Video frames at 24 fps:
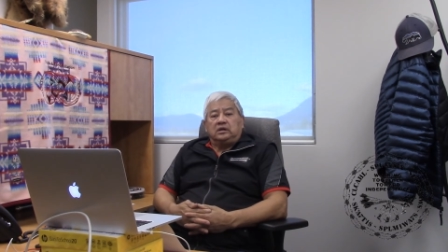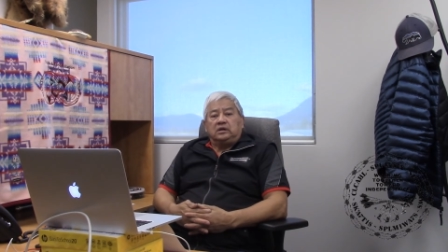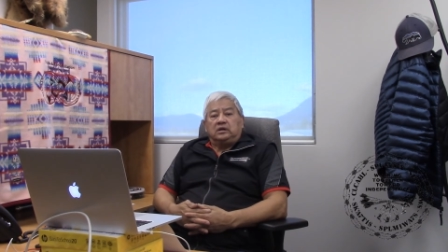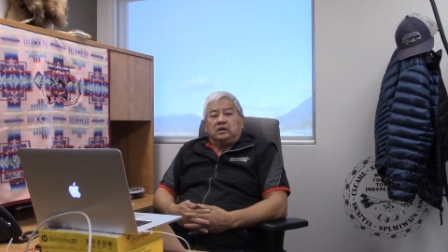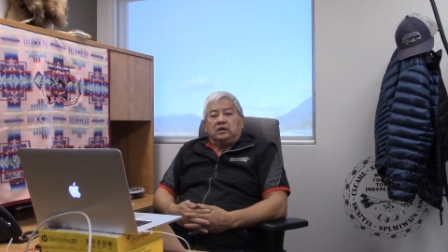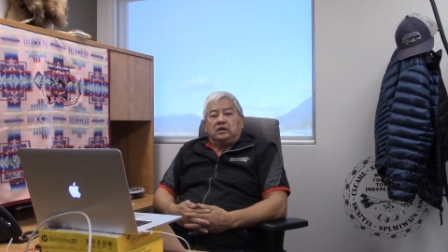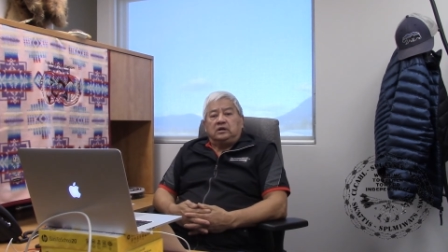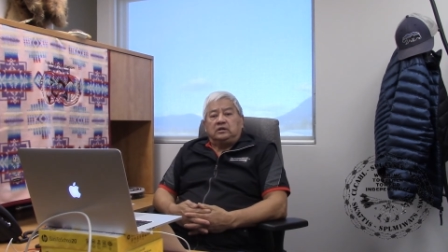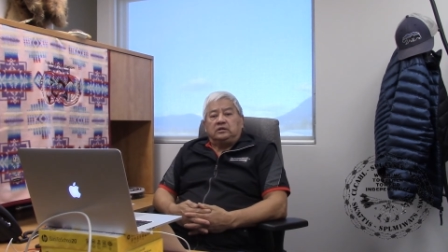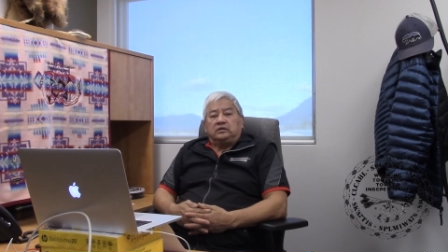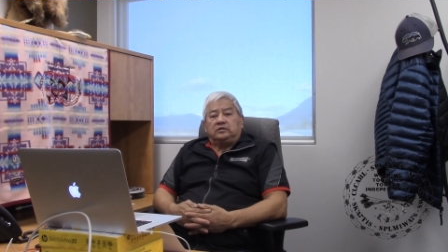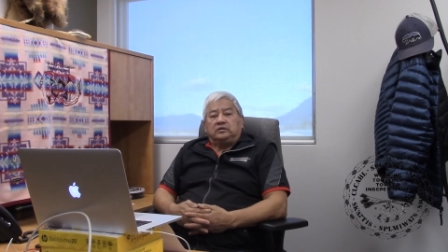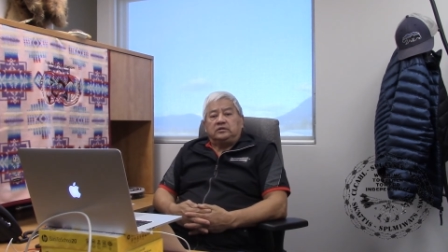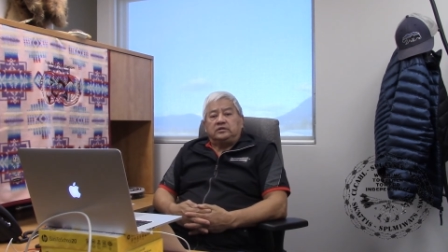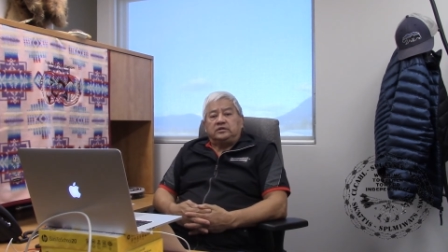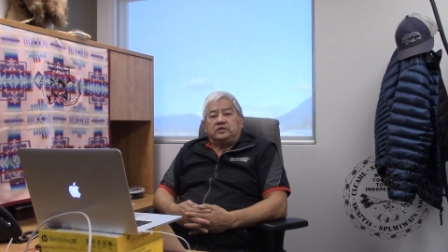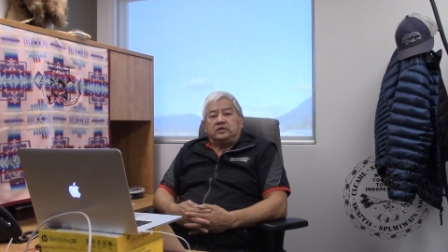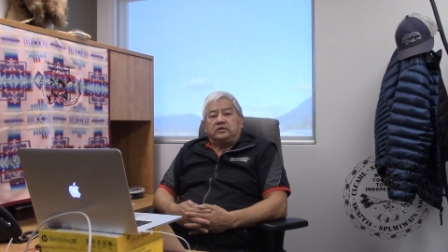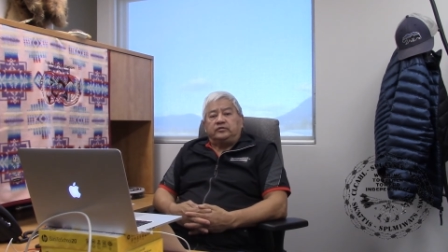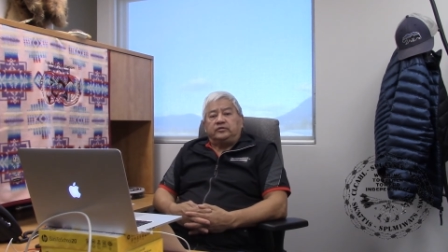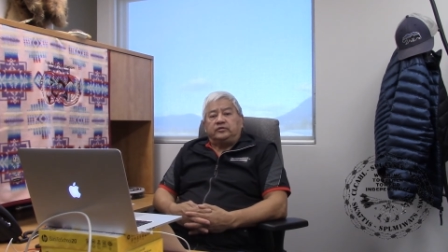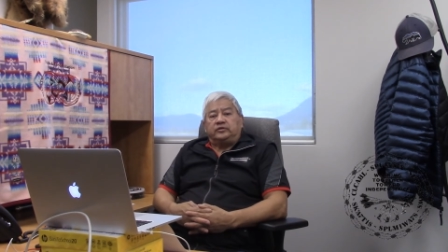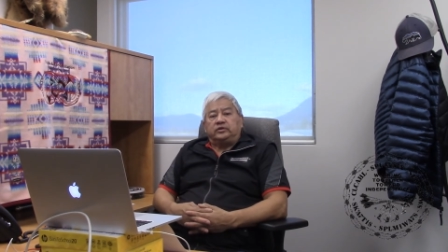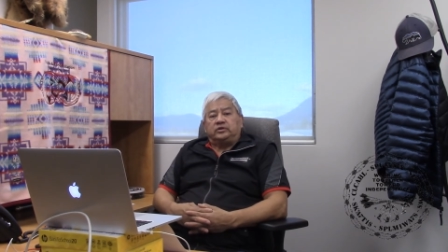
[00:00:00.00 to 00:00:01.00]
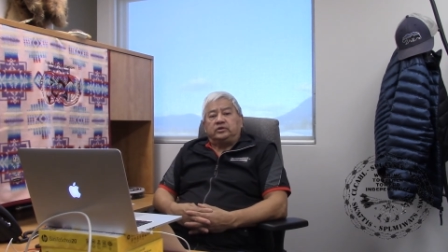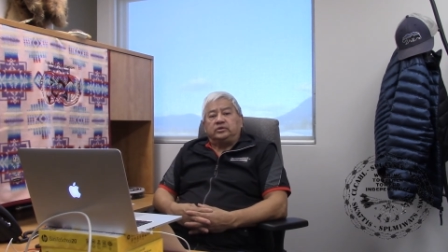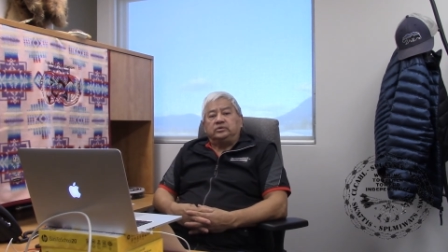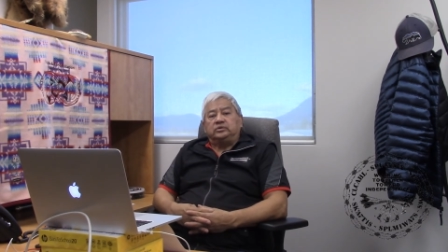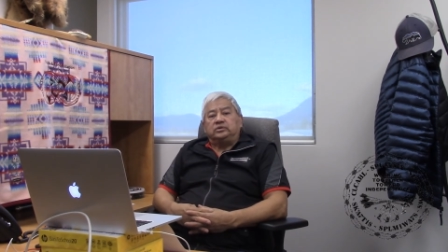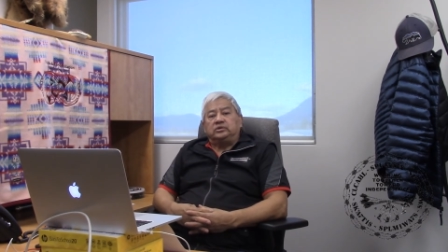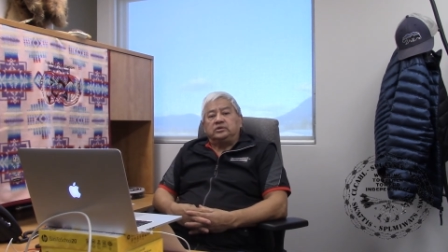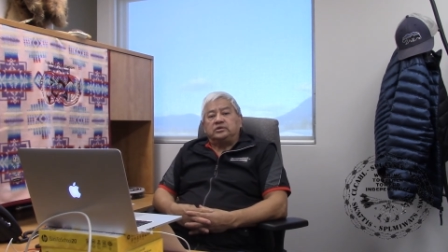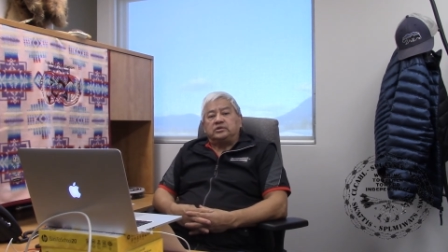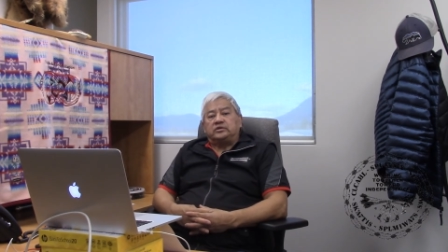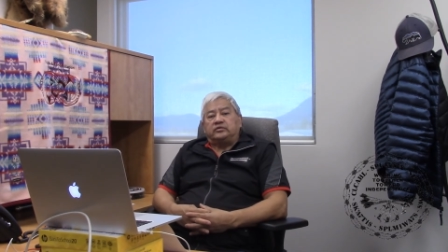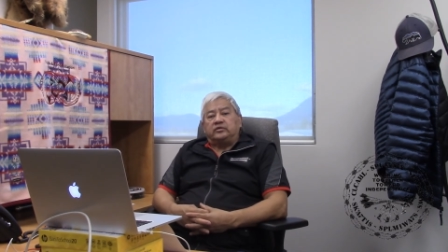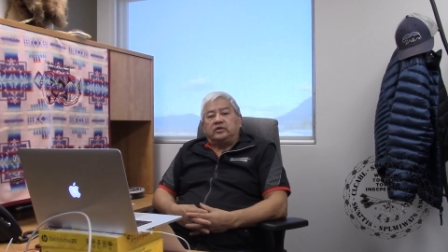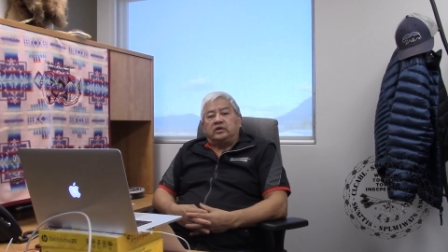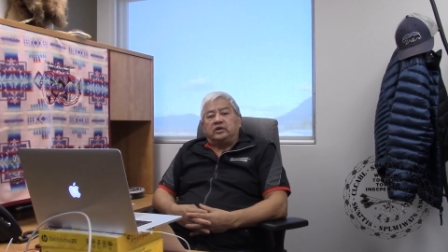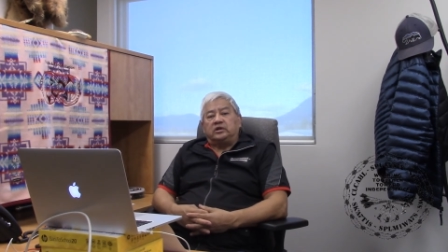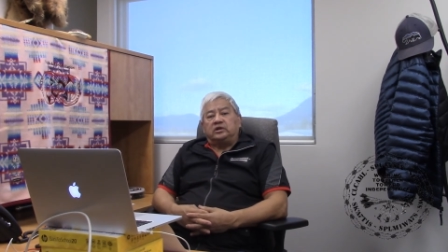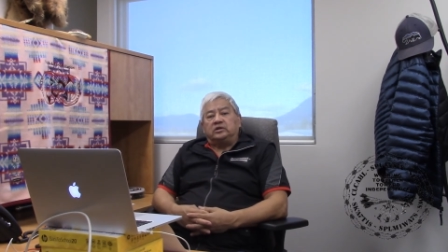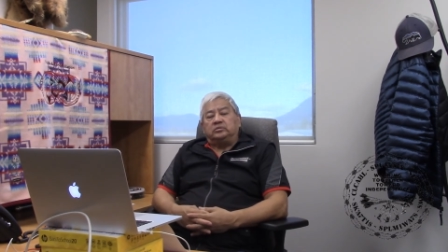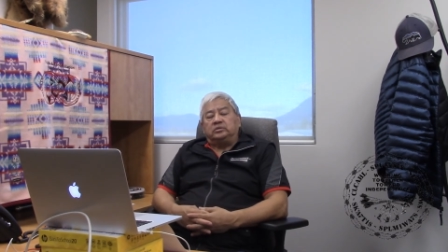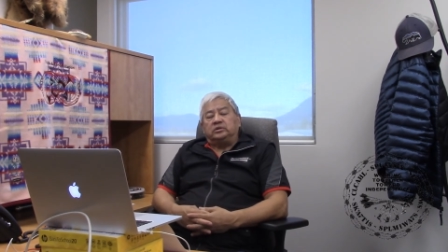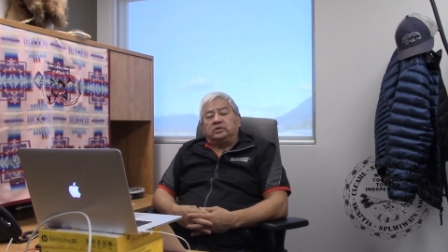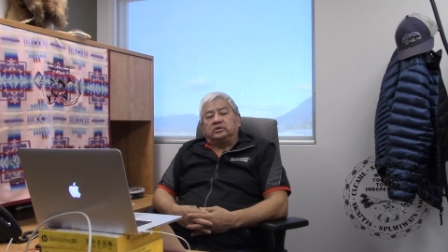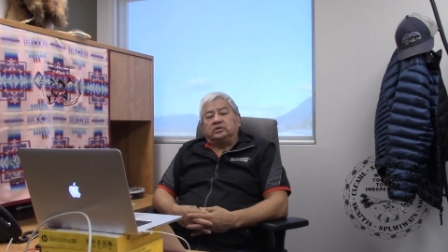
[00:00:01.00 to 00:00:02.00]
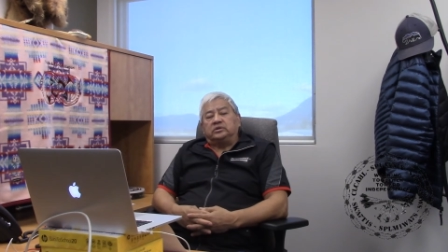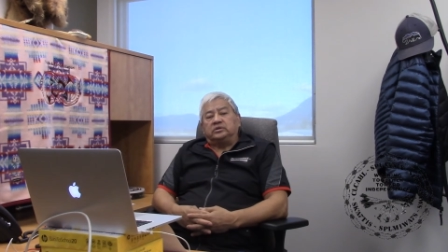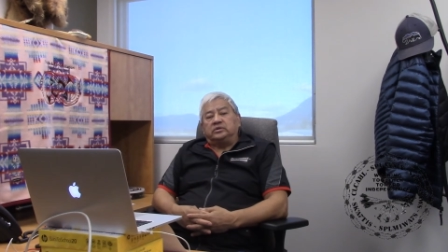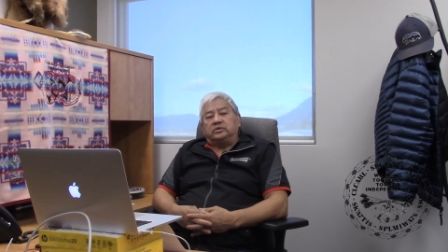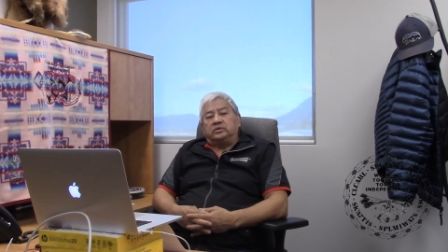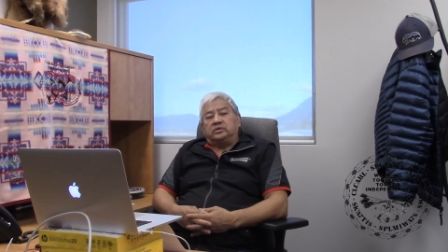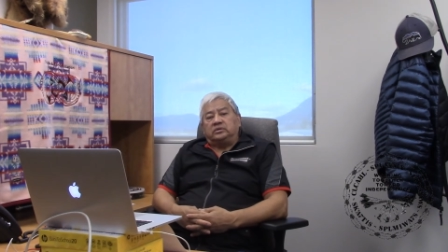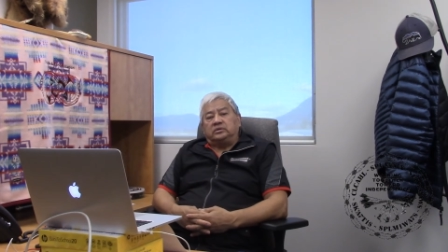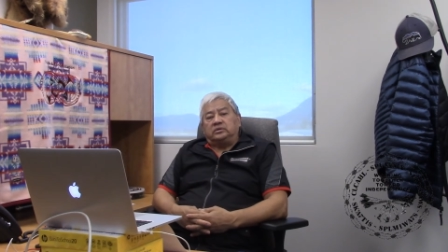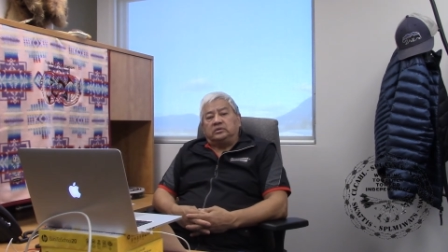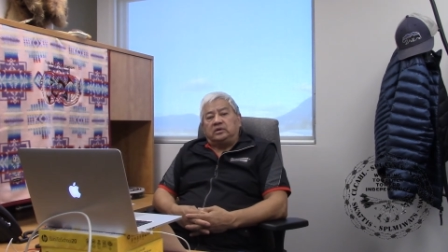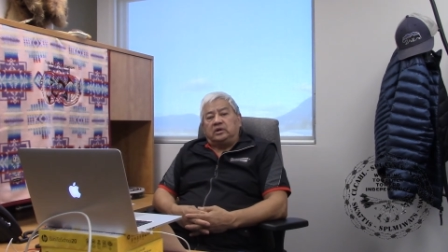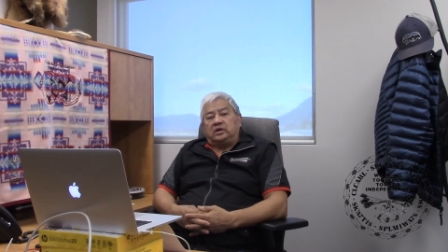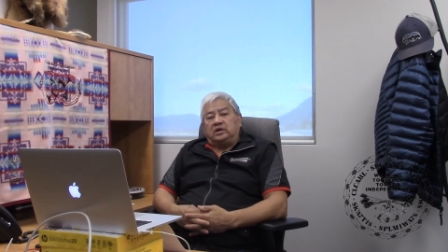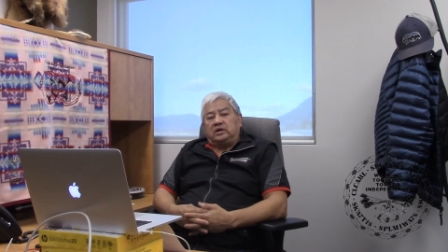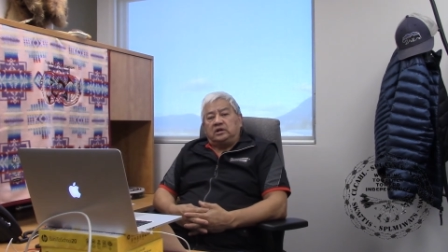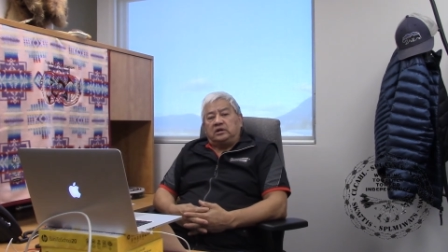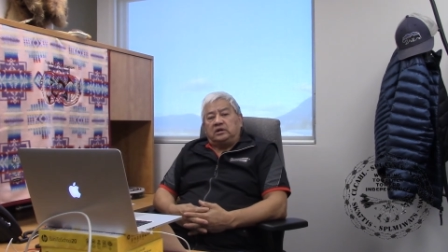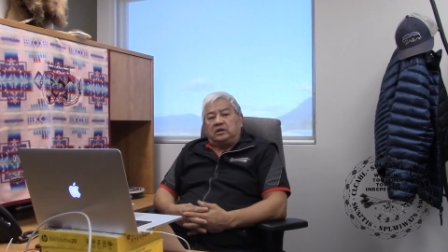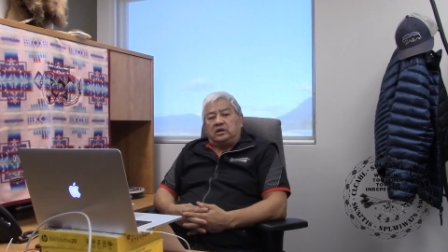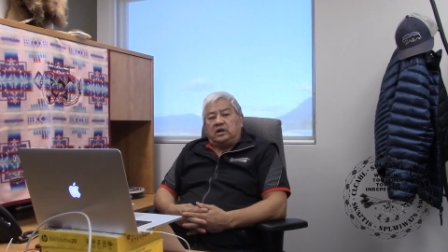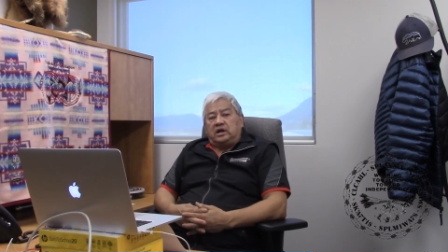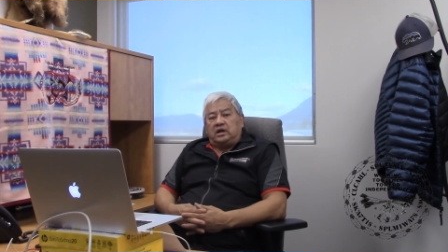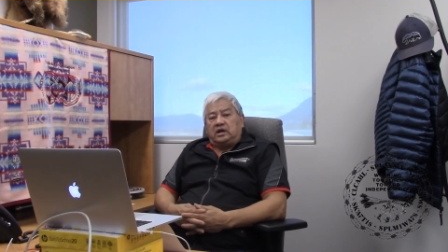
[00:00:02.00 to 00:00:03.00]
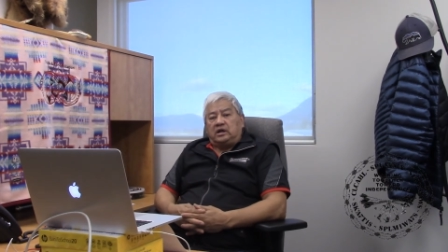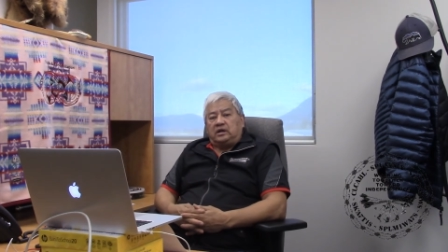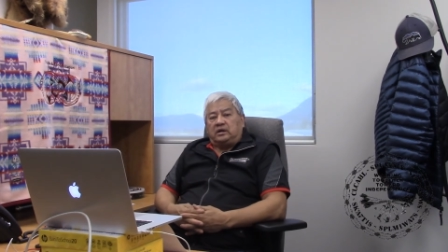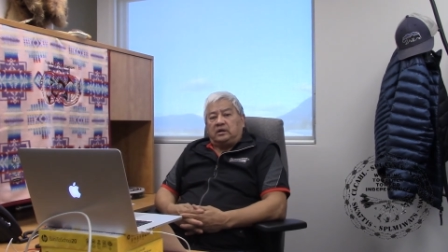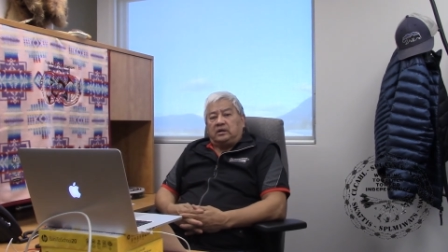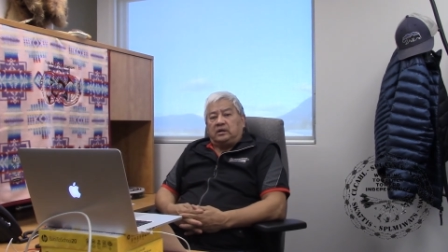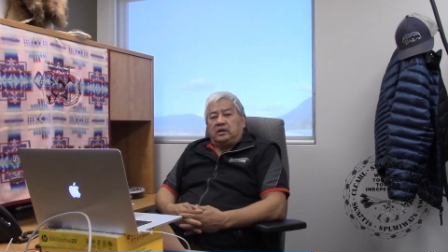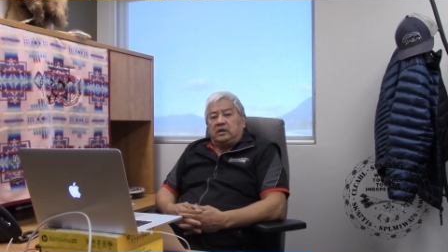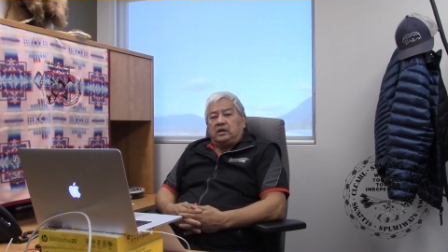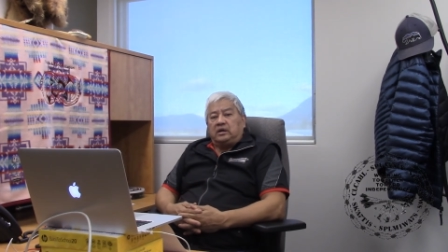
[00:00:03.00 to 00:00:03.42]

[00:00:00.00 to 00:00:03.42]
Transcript: uh, there's different tools available to you online